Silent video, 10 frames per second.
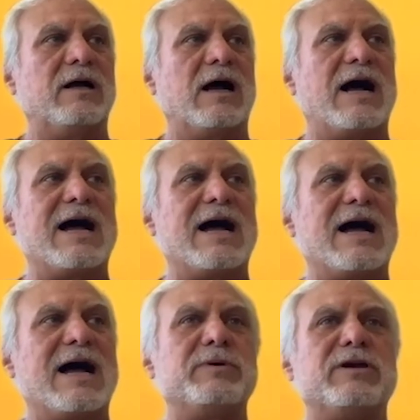I
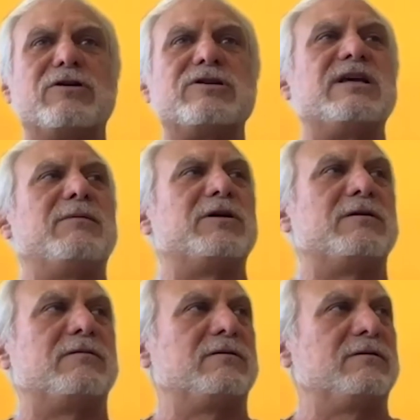hope
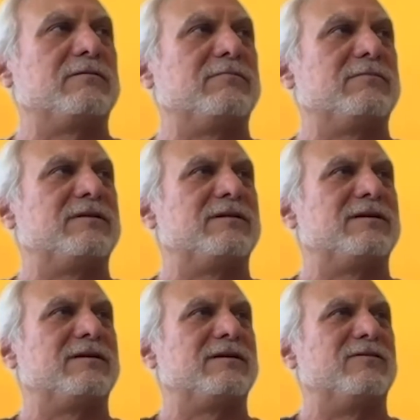entertainment
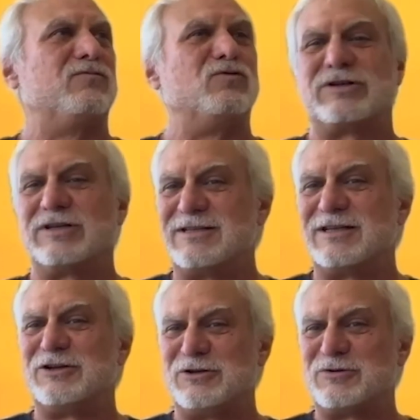will
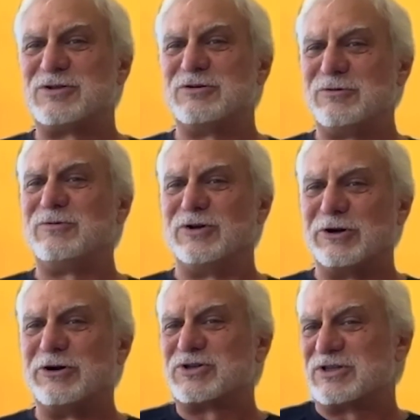continue to
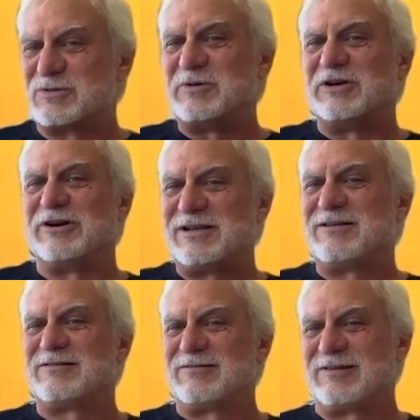nourish the spirit,
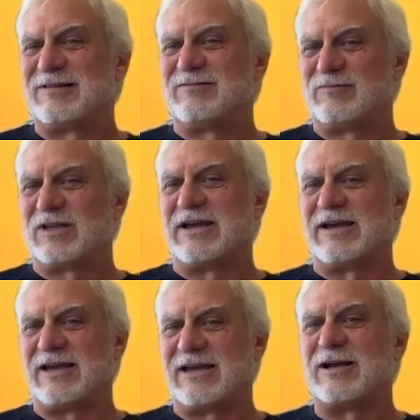
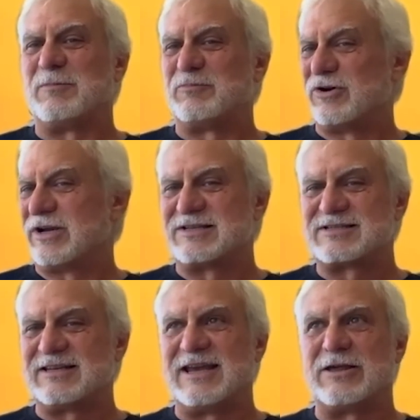help bring us
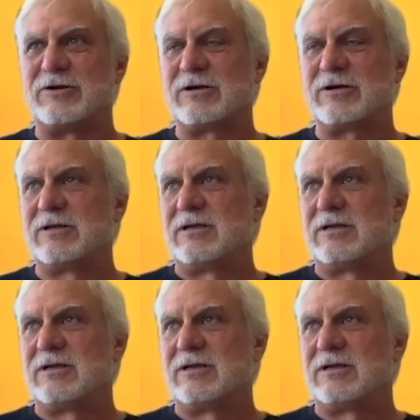together.